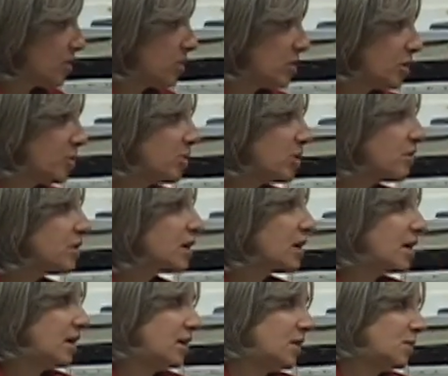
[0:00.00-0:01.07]

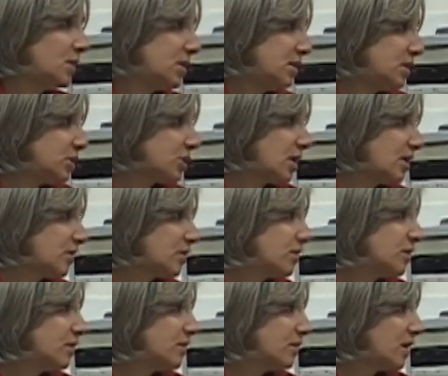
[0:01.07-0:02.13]
communicating with each
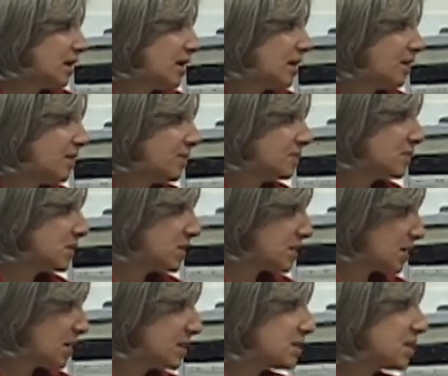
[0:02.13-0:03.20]
other,
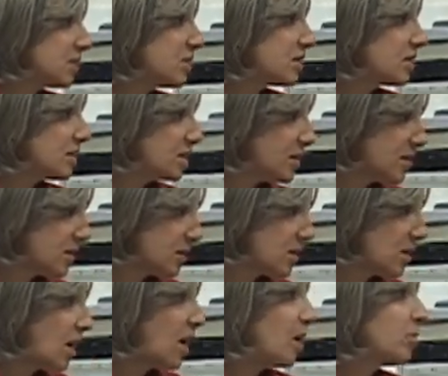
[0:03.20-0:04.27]
discussing the
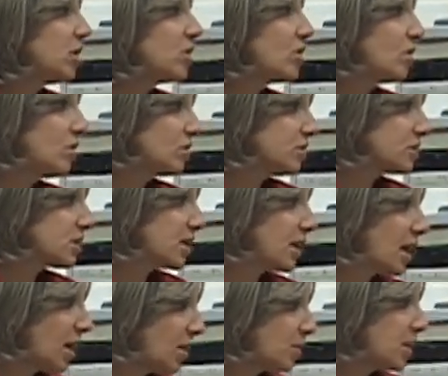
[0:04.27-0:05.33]
common goals and
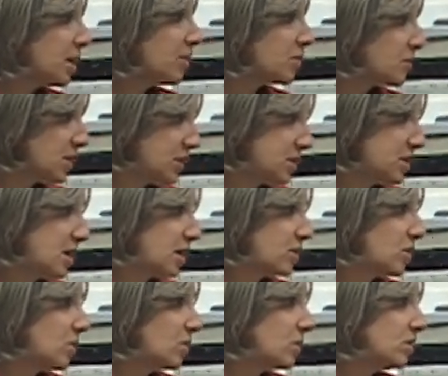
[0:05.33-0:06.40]
how we can reach that
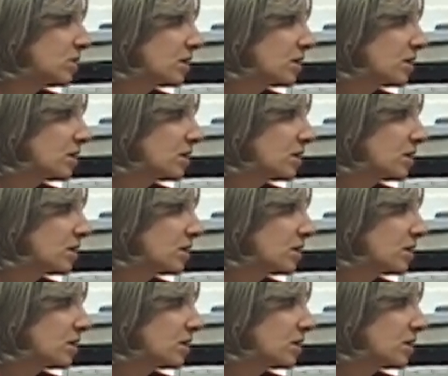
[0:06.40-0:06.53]
goal.